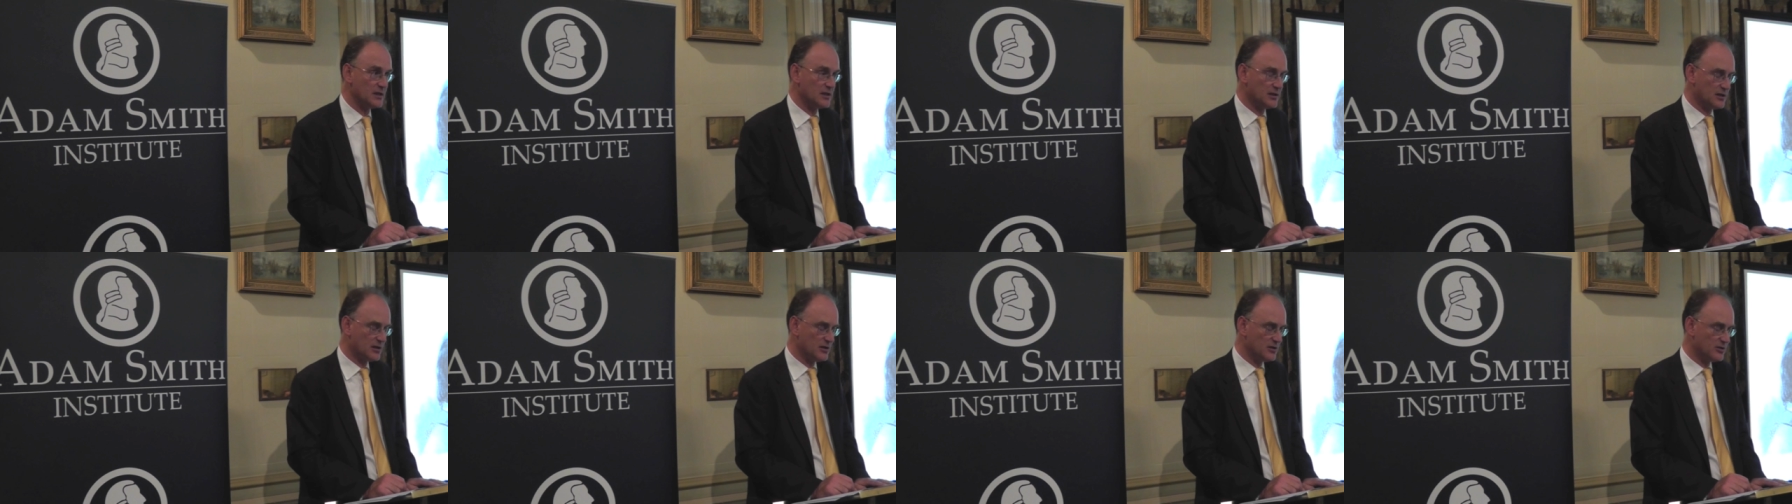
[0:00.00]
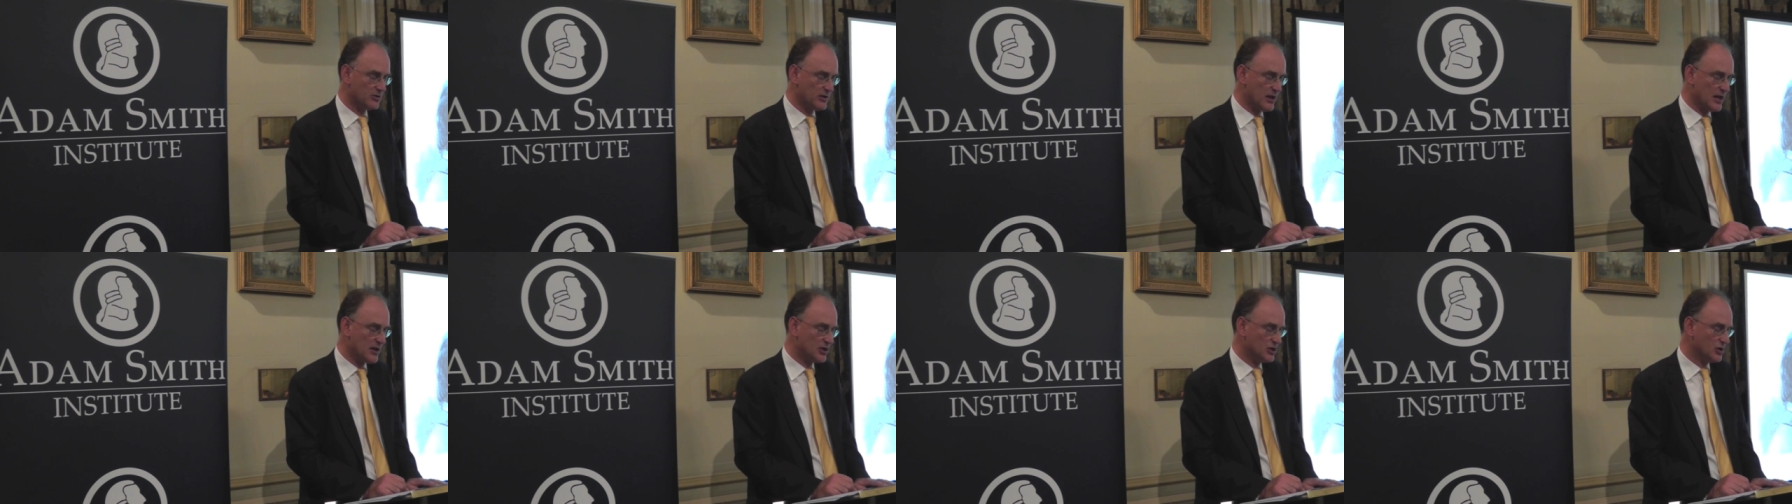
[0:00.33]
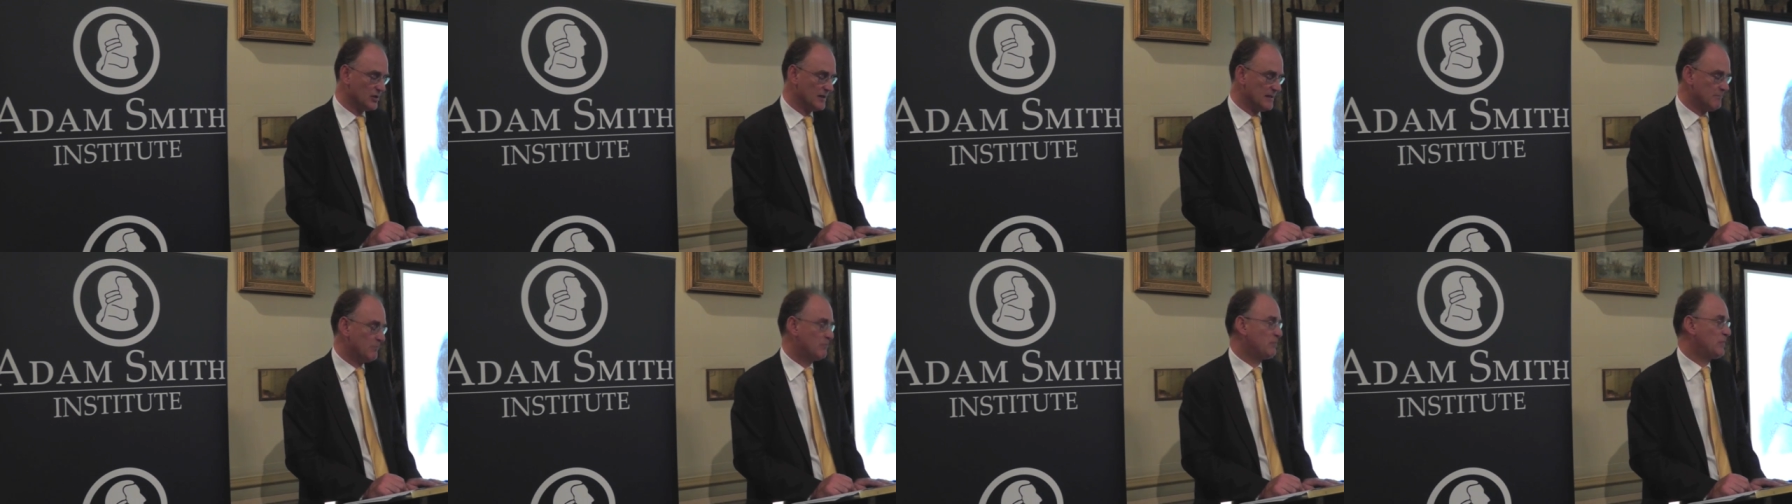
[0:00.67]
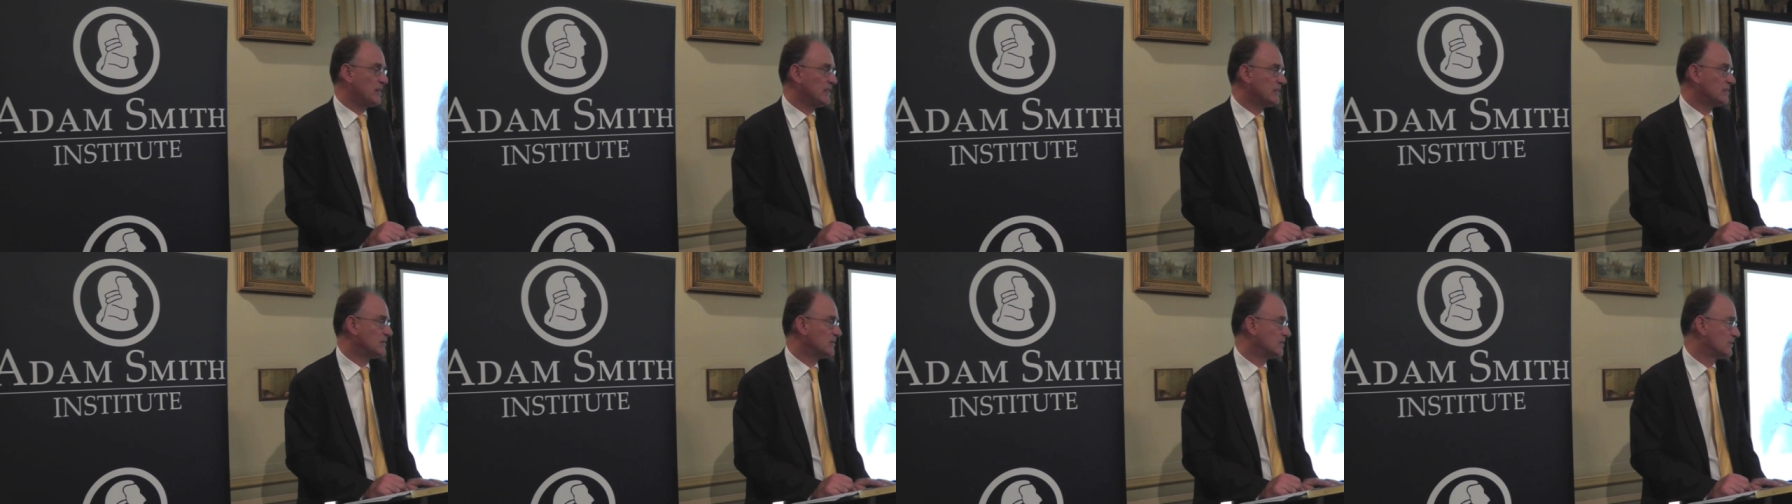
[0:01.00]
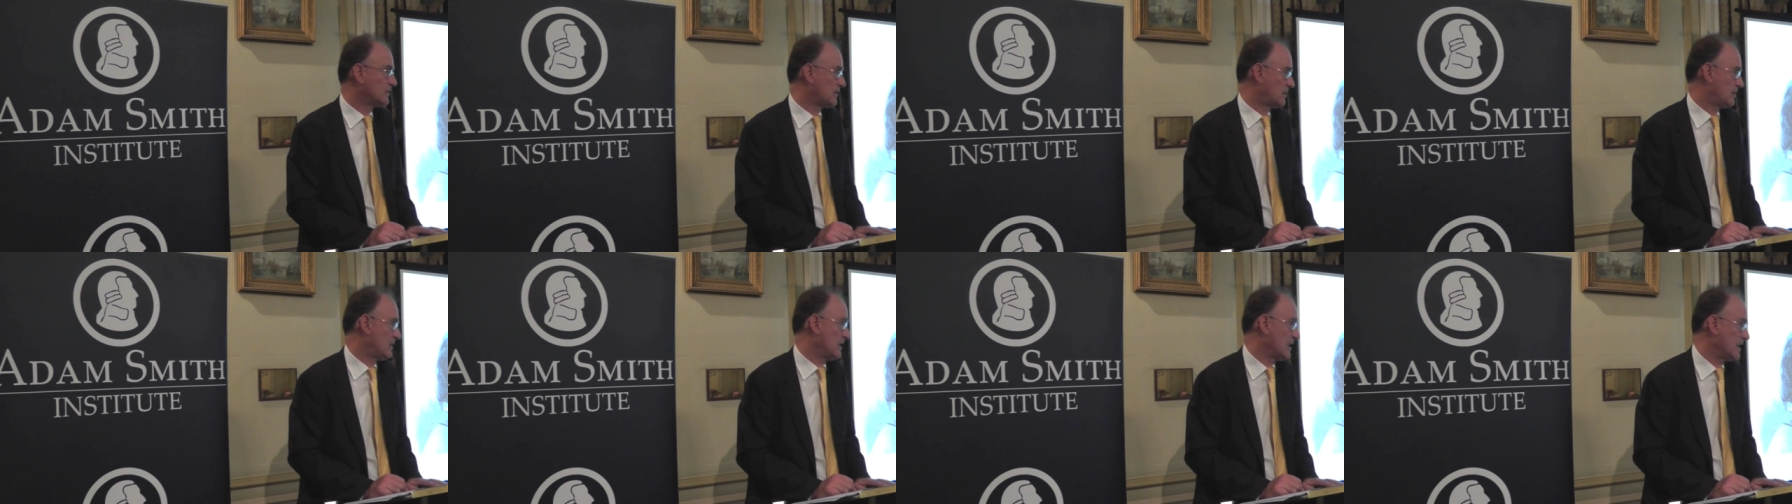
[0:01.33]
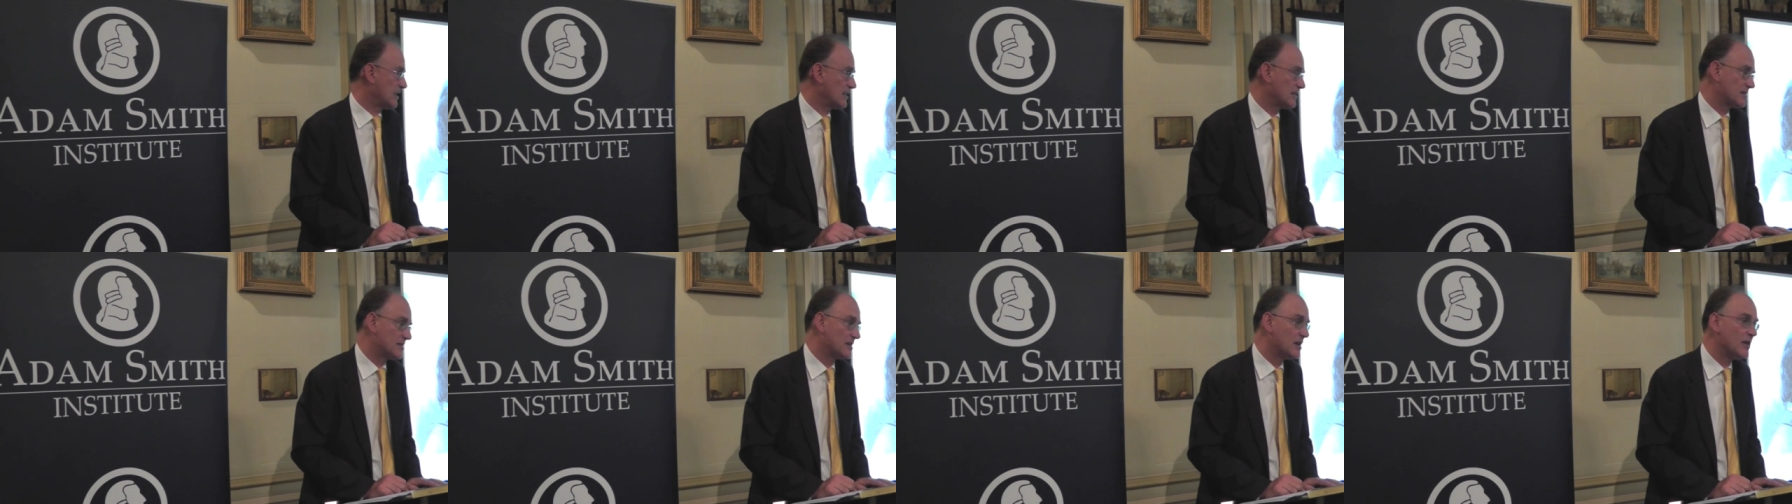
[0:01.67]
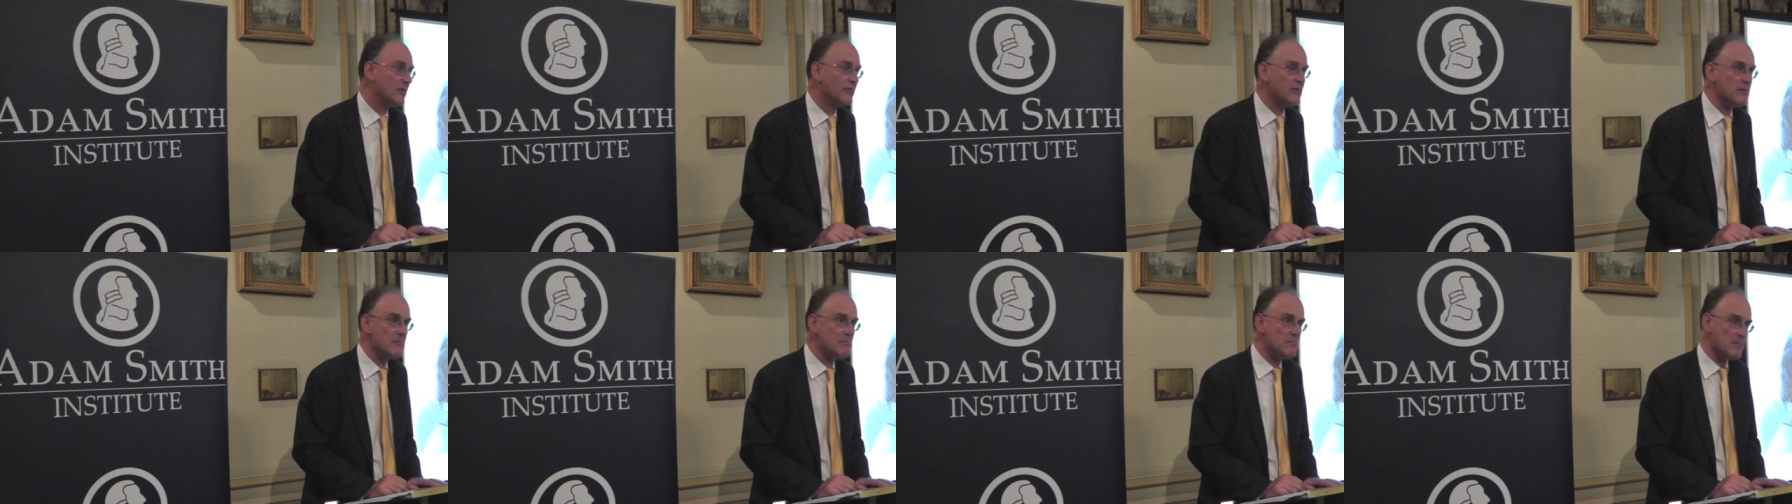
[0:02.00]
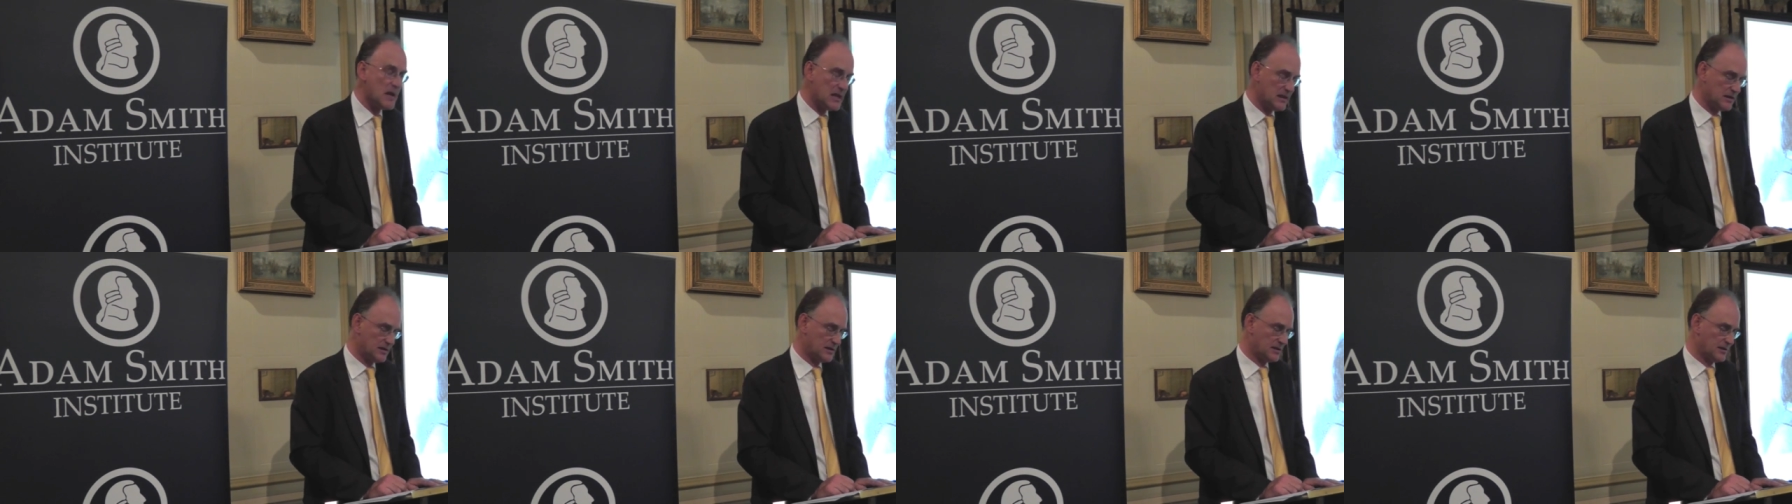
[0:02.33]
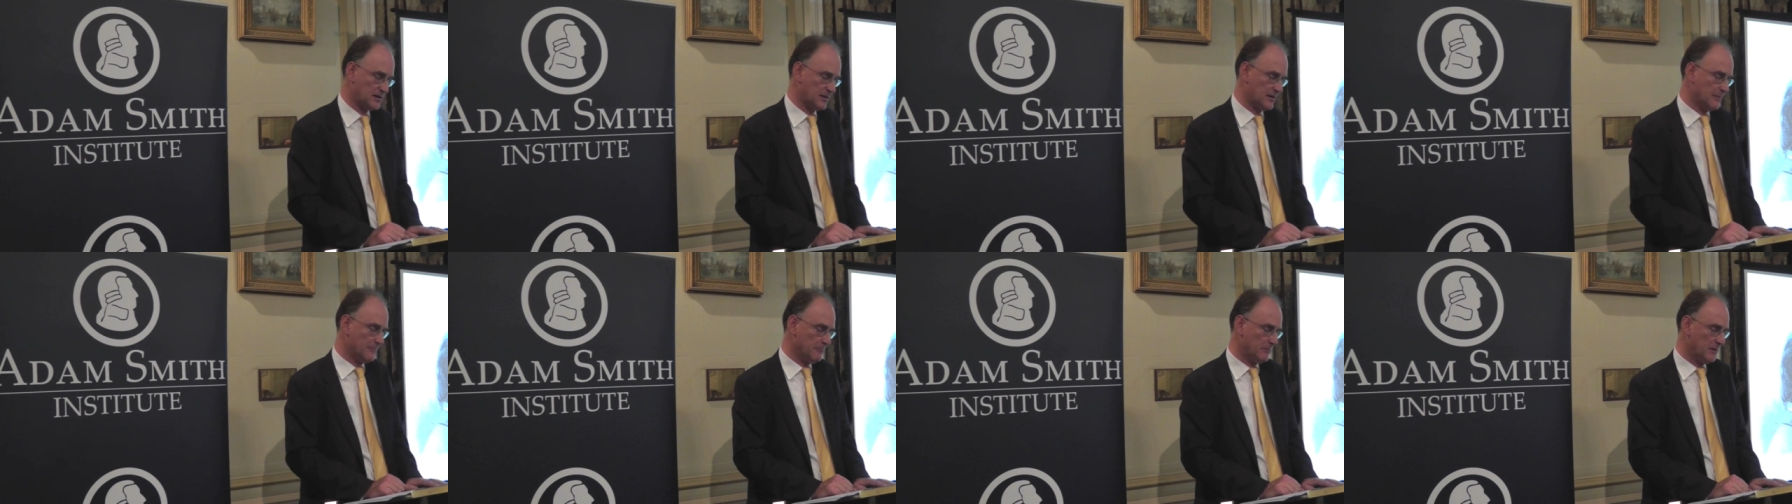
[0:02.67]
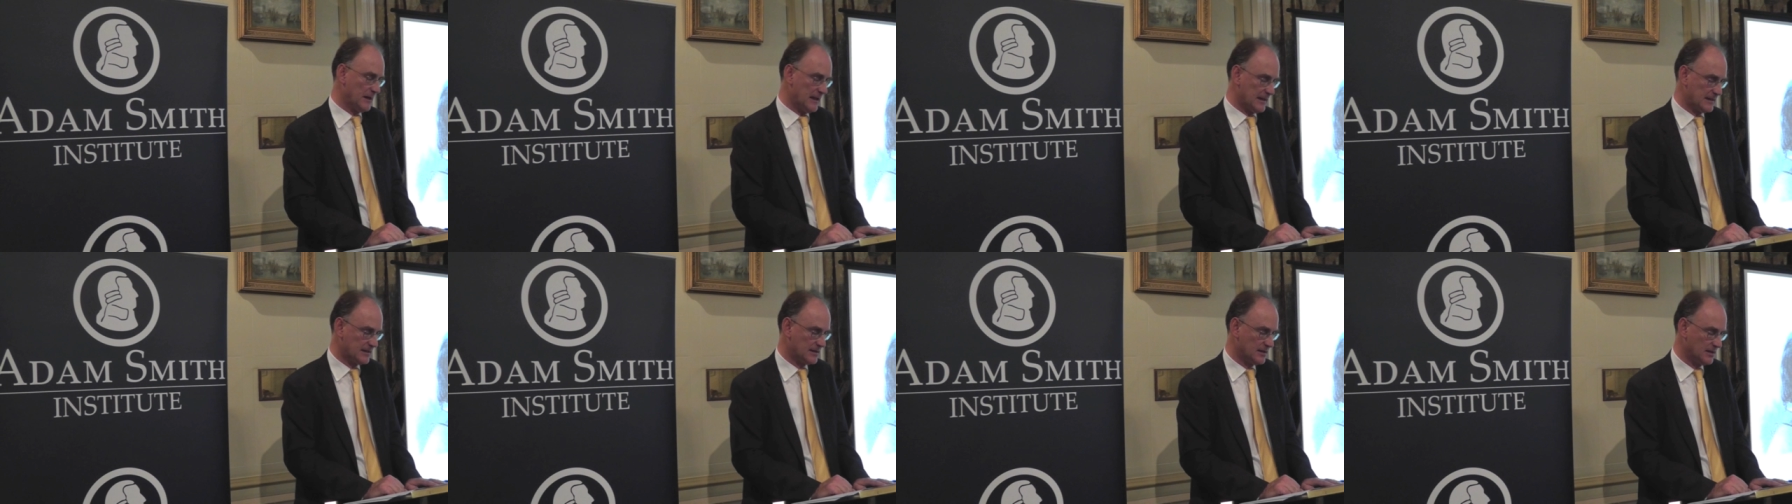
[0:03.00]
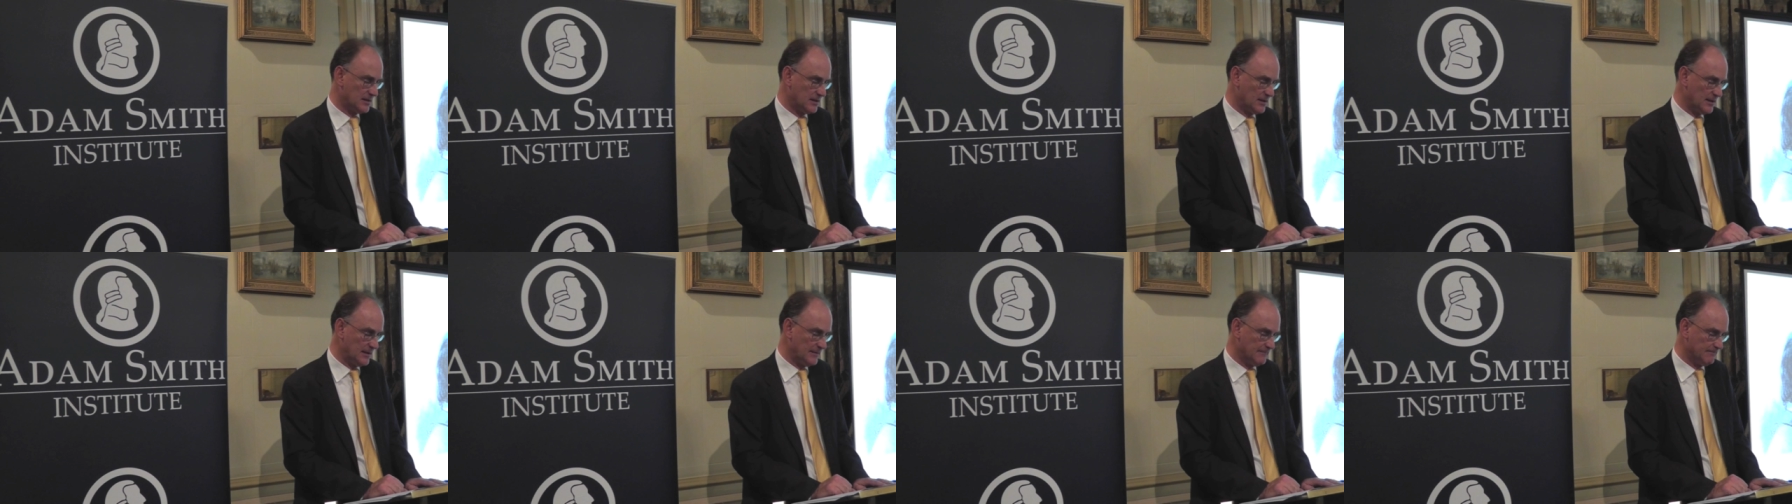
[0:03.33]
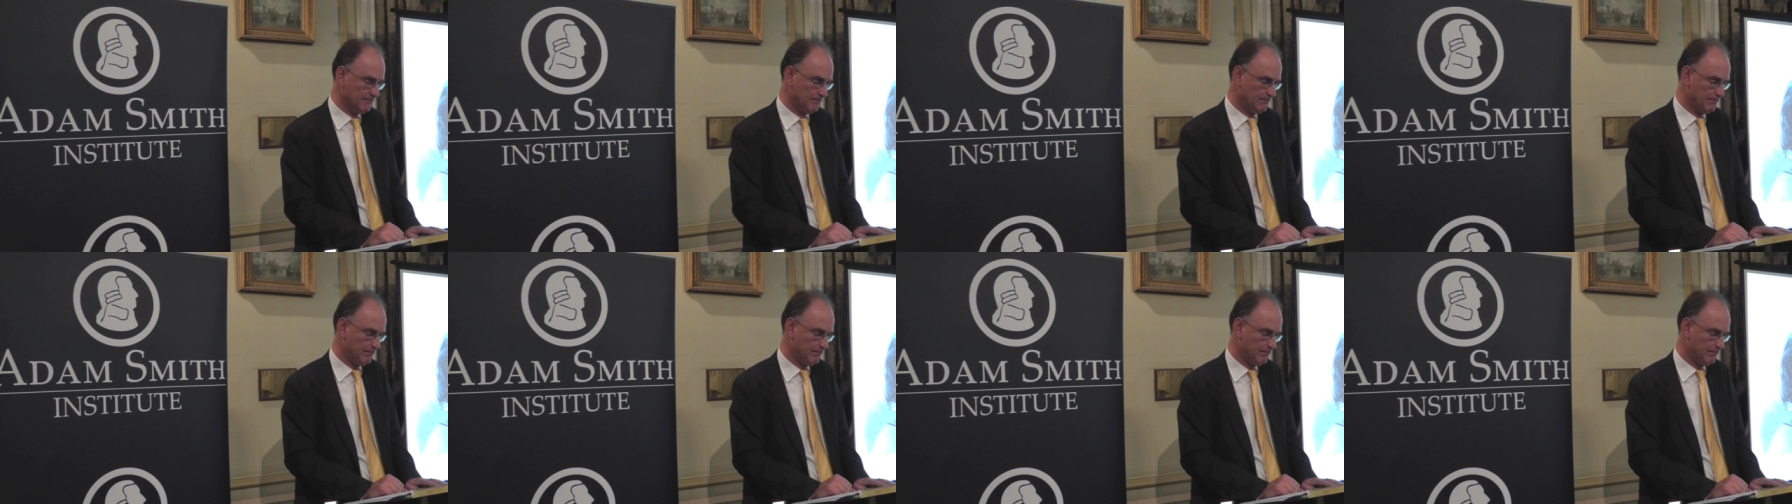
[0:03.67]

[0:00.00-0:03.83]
It can gradually build things of immense complexity.